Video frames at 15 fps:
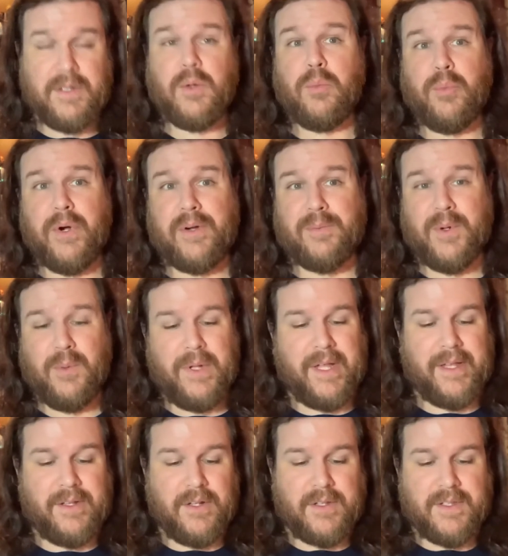Pardon me while I
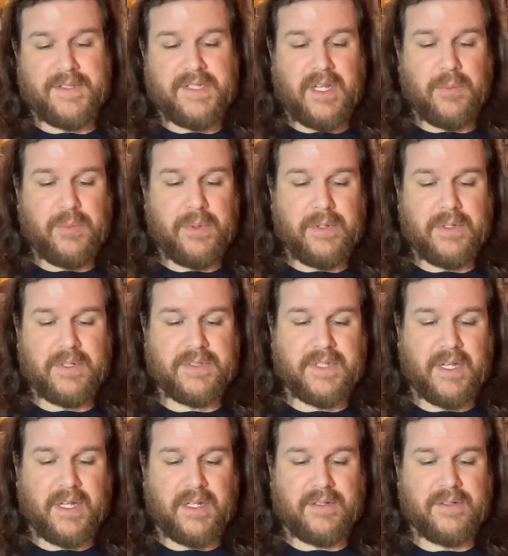look this up, because
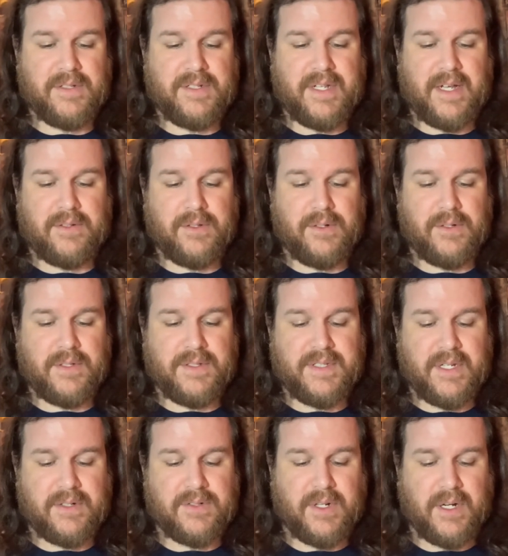I downloaded the
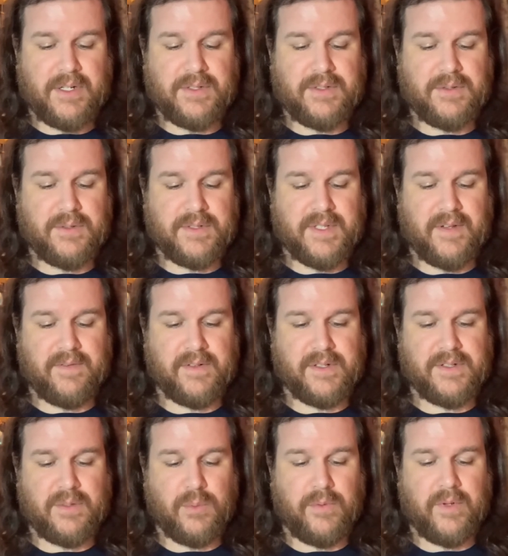soundtrack as soon as I
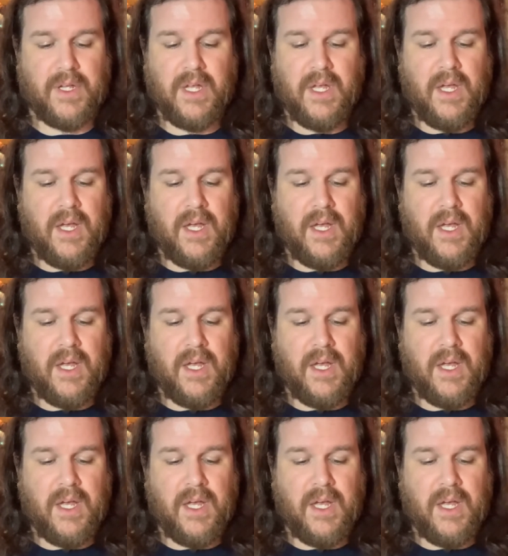finished the movie.